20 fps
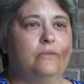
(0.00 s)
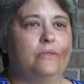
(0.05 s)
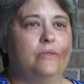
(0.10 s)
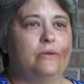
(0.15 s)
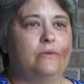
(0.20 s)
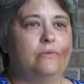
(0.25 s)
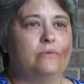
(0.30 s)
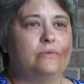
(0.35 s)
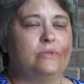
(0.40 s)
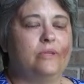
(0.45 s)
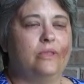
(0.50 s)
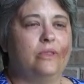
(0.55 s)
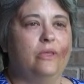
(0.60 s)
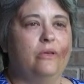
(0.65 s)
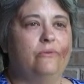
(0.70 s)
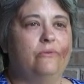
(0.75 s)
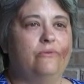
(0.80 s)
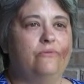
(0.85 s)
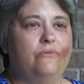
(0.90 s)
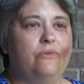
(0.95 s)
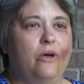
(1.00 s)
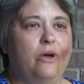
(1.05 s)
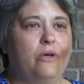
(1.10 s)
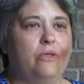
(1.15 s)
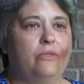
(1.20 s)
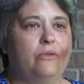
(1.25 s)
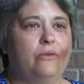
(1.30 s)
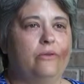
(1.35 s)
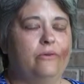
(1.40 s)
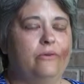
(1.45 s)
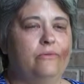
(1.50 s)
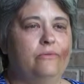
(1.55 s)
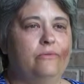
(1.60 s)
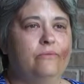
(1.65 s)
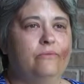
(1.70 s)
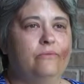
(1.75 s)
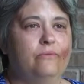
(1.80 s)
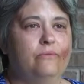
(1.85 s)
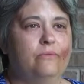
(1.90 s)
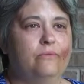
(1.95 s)
There was a loving father
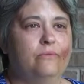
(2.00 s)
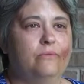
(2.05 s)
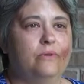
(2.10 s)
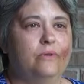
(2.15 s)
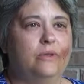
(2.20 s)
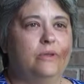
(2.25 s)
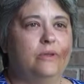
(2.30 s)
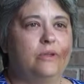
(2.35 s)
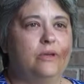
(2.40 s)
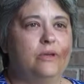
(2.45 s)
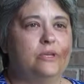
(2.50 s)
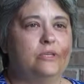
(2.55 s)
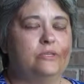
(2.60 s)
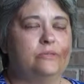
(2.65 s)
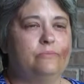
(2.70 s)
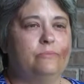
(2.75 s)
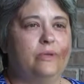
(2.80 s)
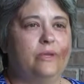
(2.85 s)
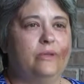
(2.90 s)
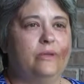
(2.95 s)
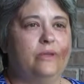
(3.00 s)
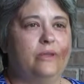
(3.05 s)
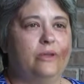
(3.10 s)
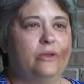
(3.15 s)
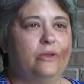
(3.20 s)
and husband,